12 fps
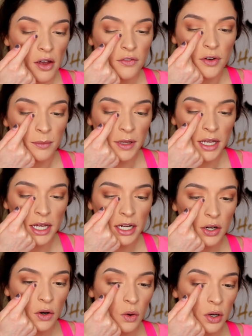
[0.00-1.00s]
from the
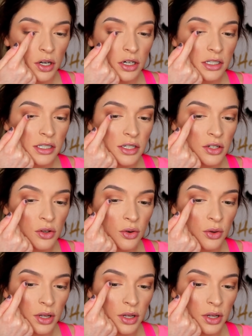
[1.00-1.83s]
inner corner to